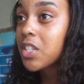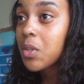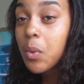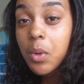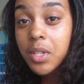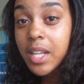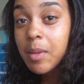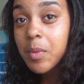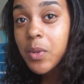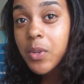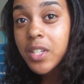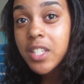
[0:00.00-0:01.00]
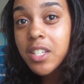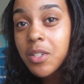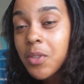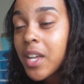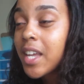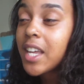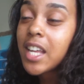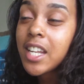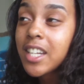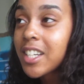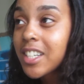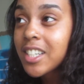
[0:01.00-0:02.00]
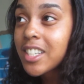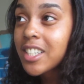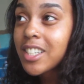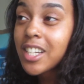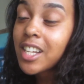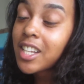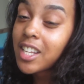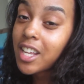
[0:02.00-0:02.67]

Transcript: school that I'm going to, and da da da da.